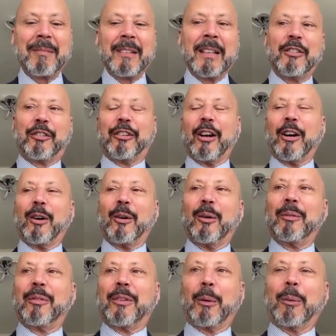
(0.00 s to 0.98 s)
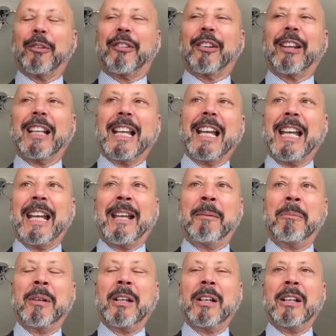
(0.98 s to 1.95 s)
So there was a
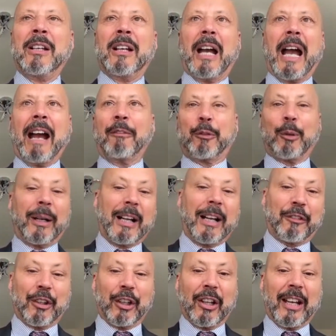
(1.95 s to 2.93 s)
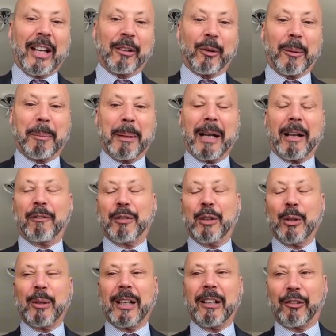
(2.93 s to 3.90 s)
game after I got the letter about a few
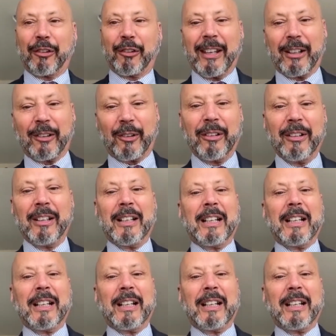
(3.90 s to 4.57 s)
days later